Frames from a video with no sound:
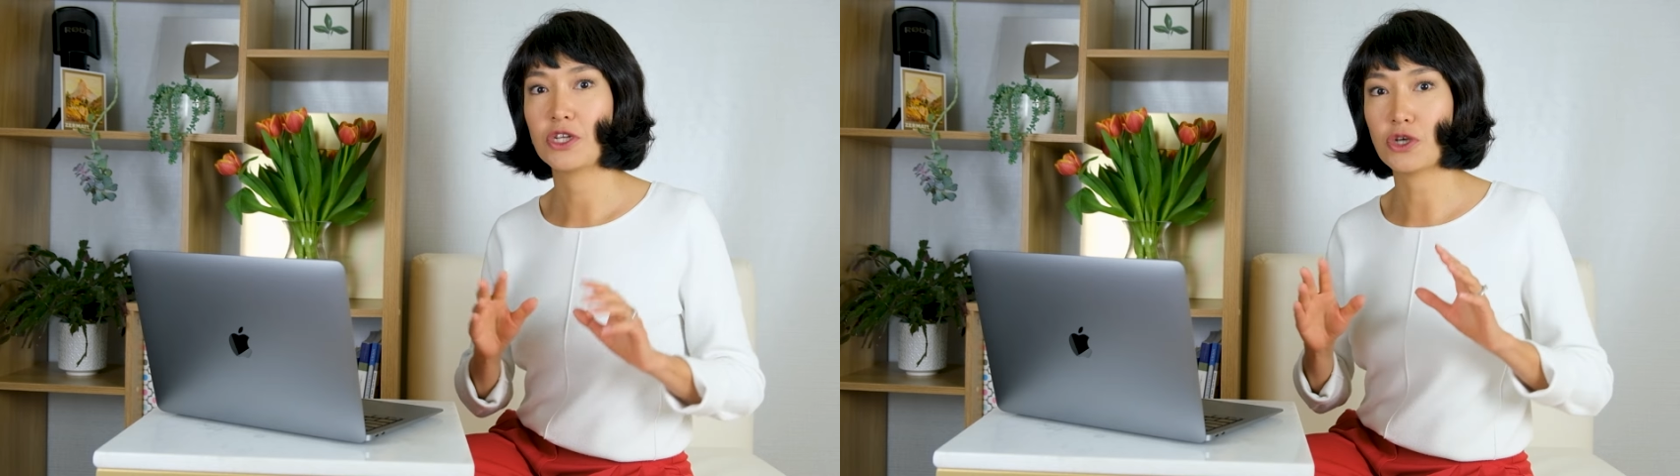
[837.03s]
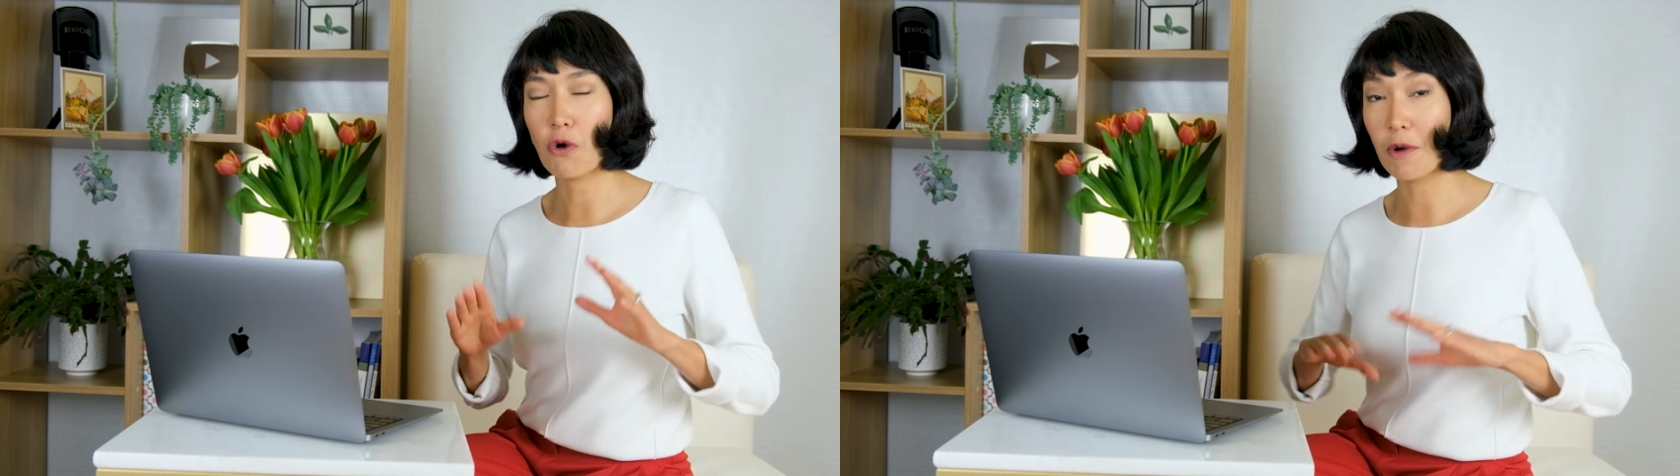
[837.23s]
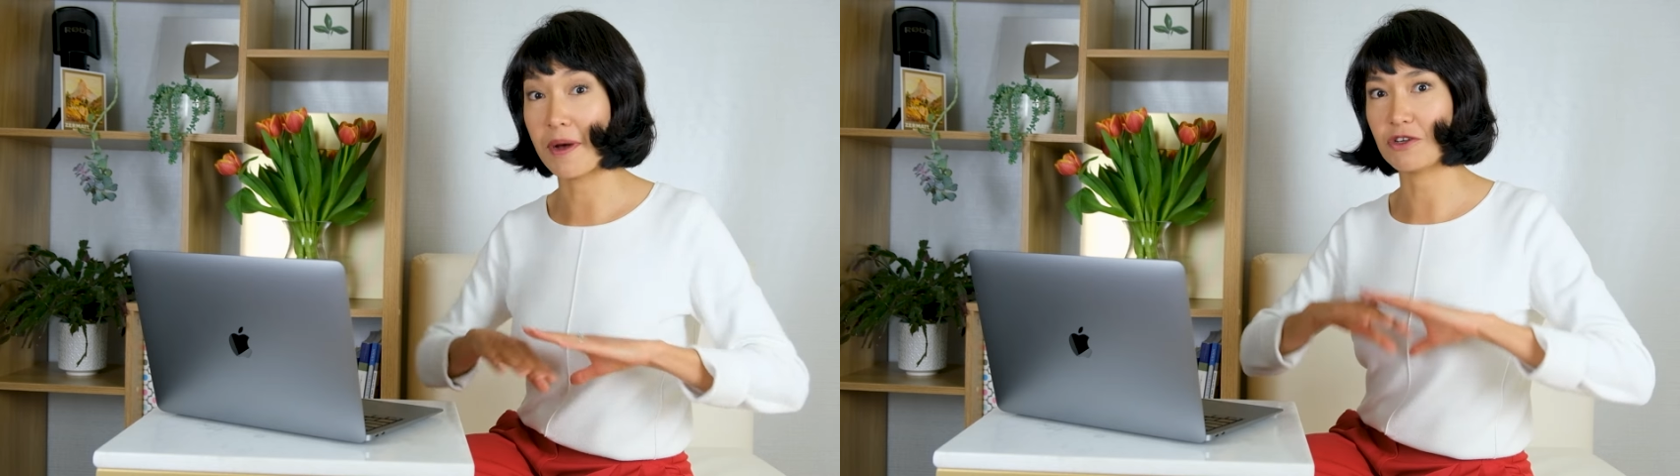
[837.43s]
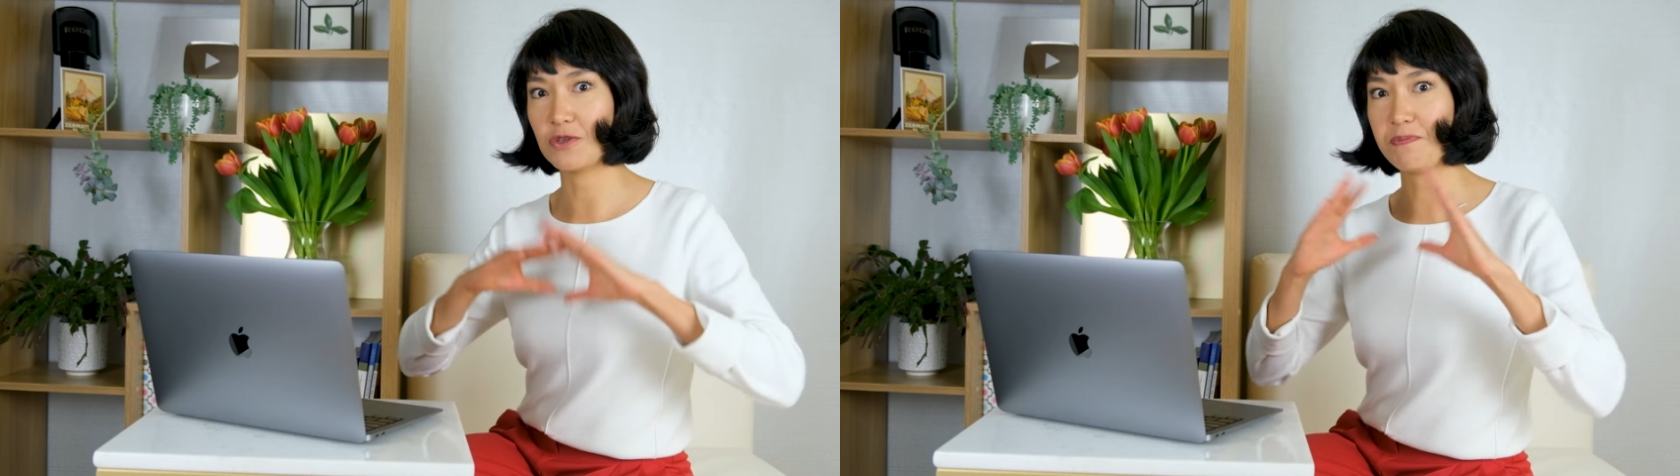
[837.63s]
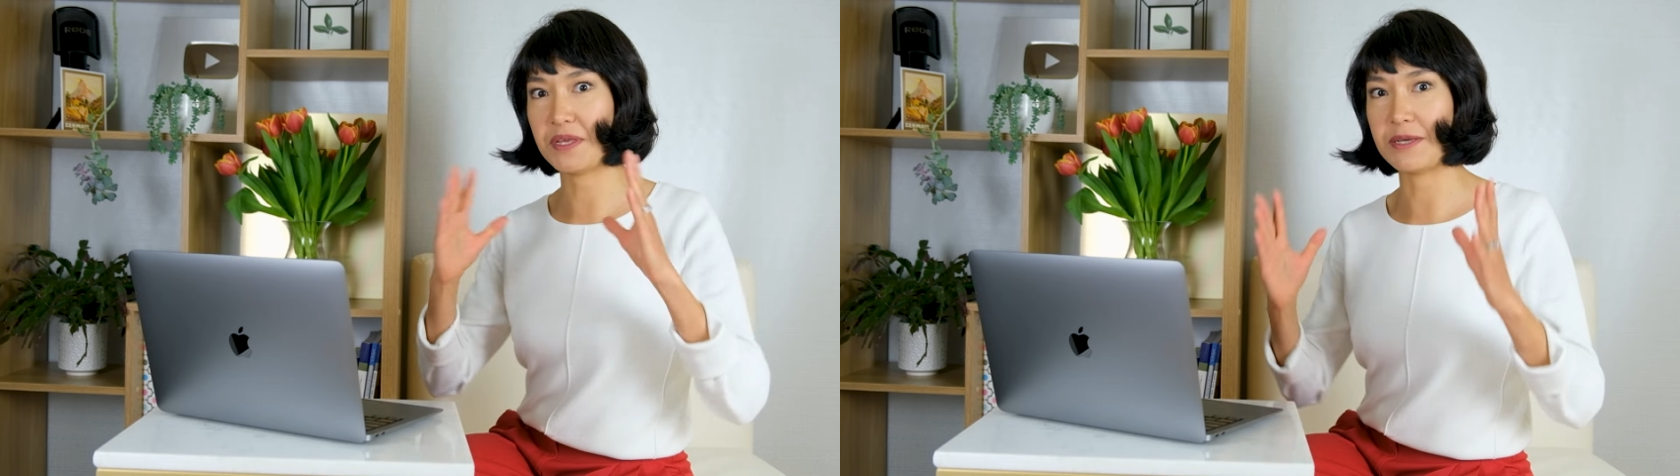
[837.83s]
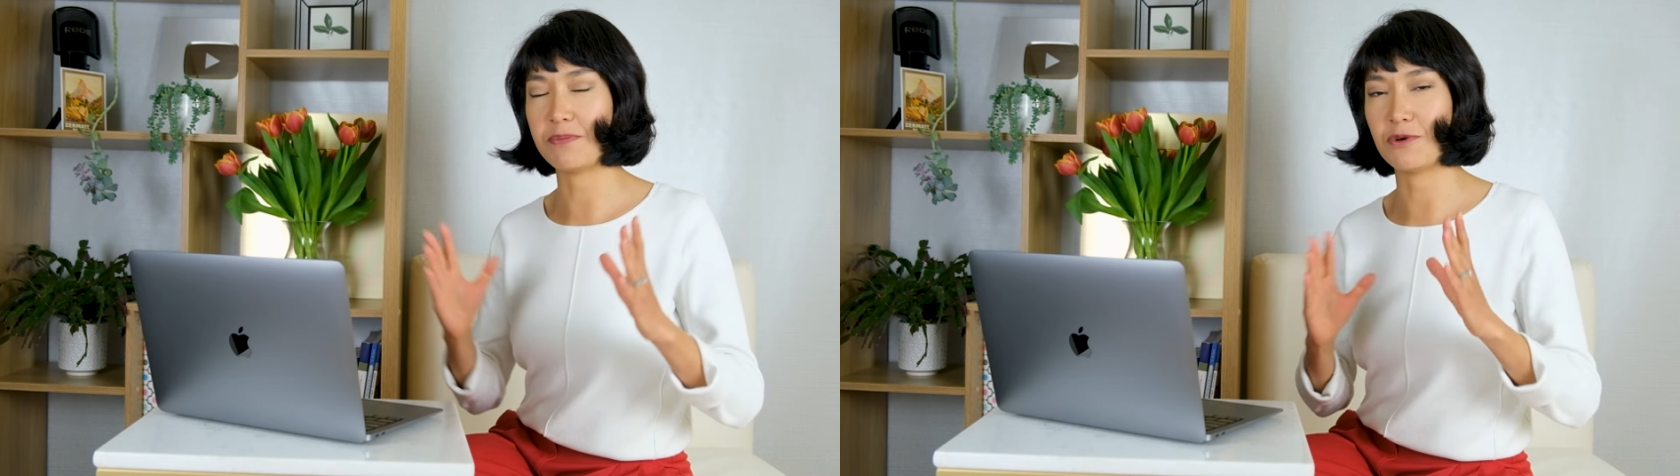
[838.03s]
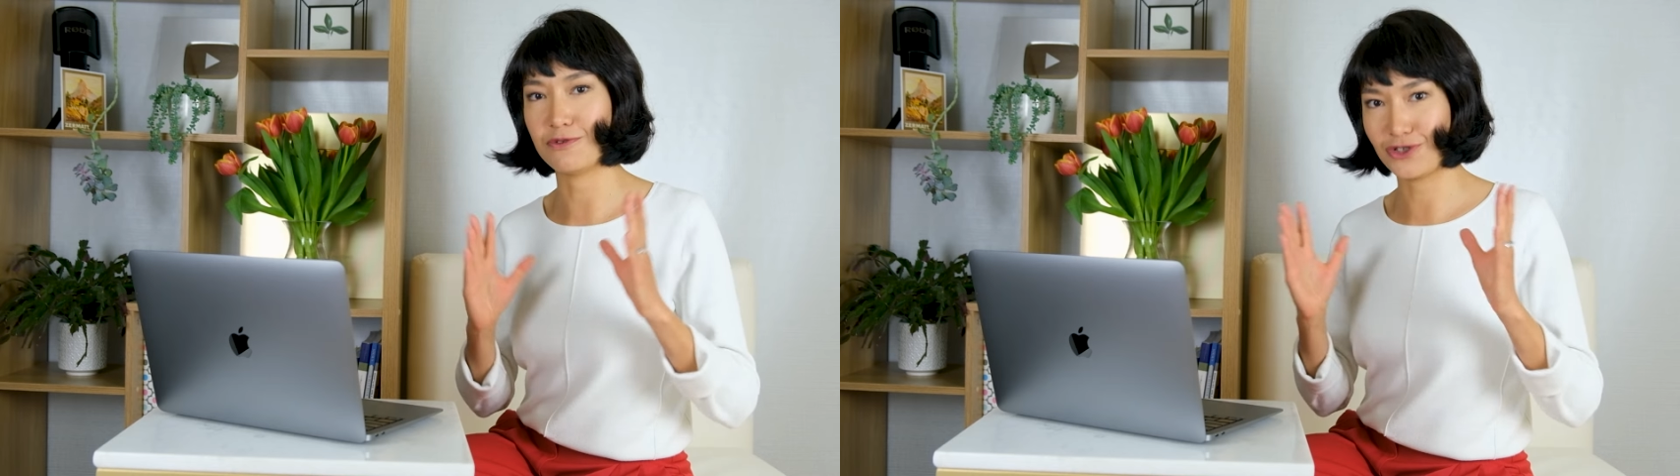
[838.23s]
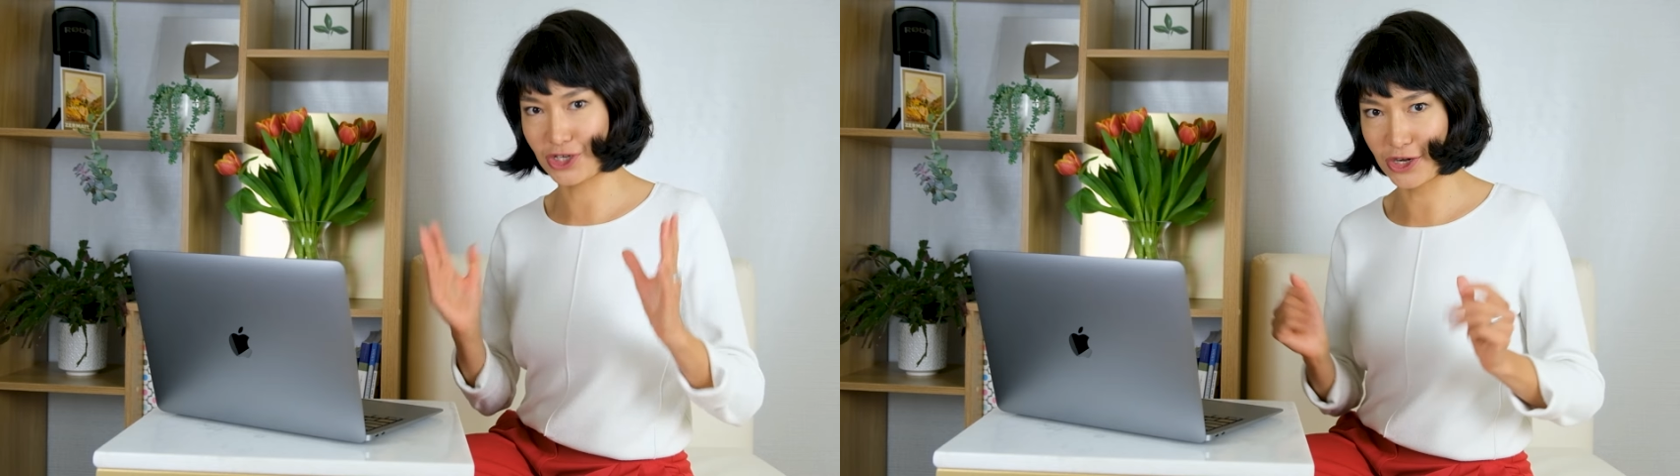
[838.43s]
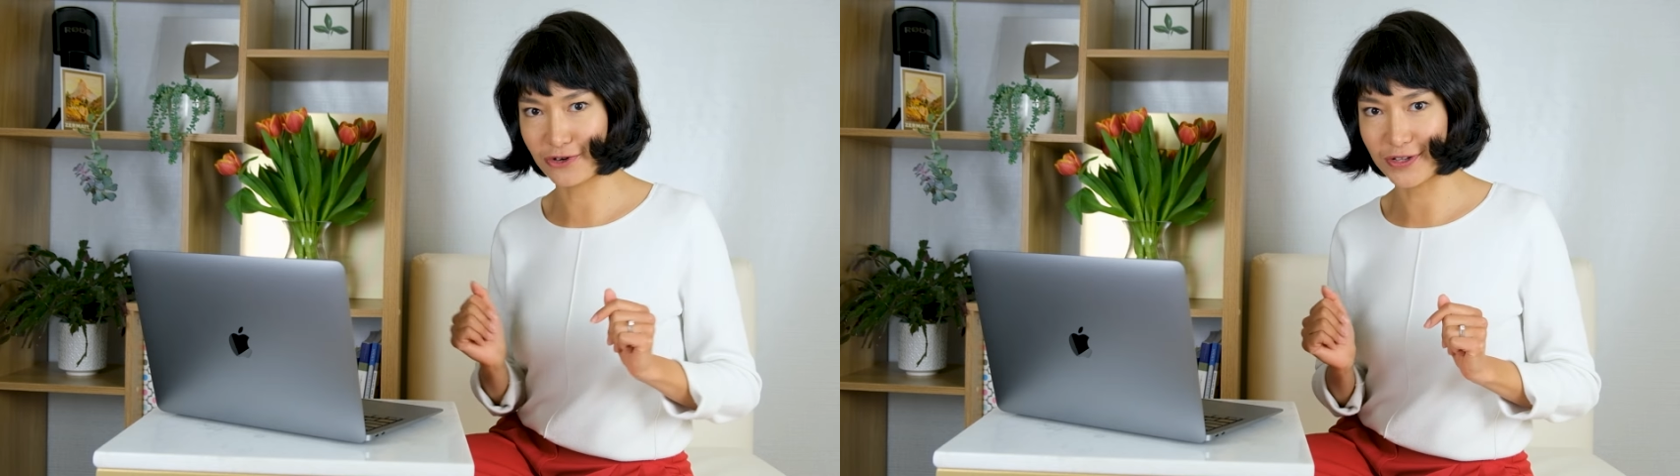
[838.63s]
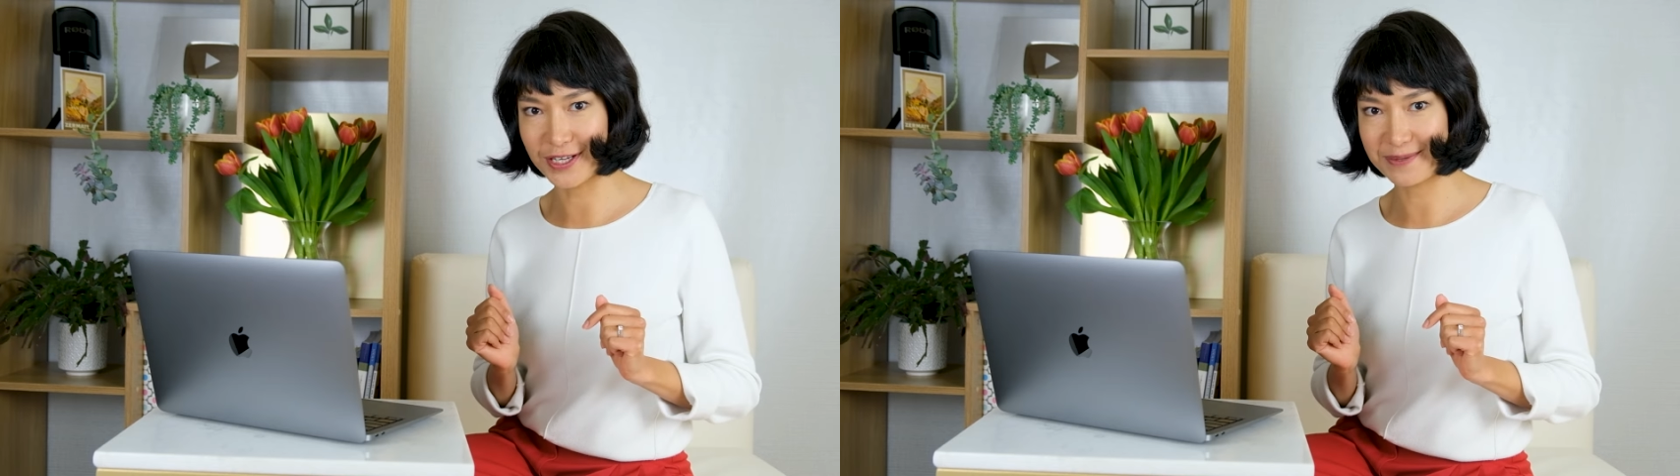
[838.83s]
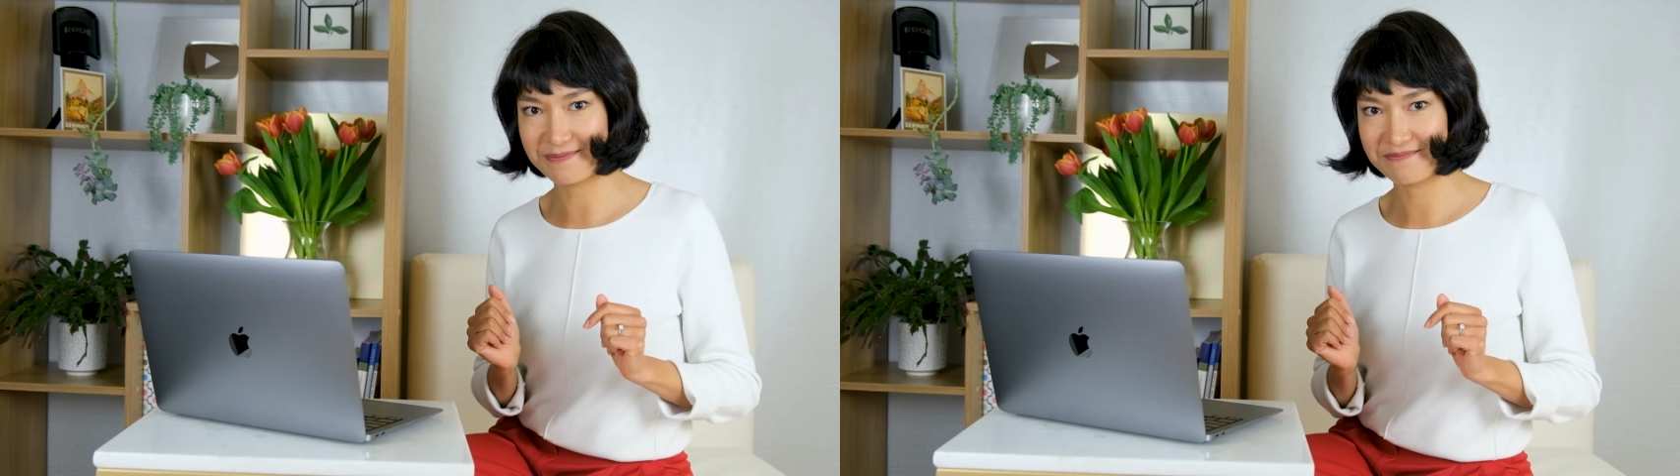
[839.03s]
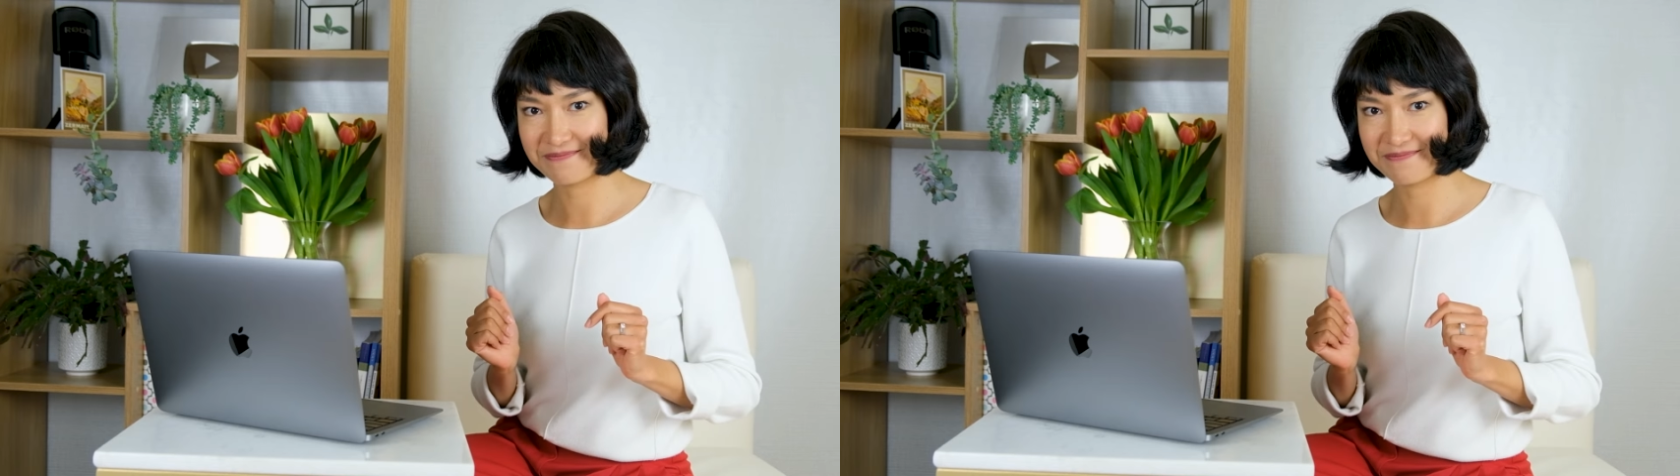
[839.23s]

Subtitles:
Talk about people generally.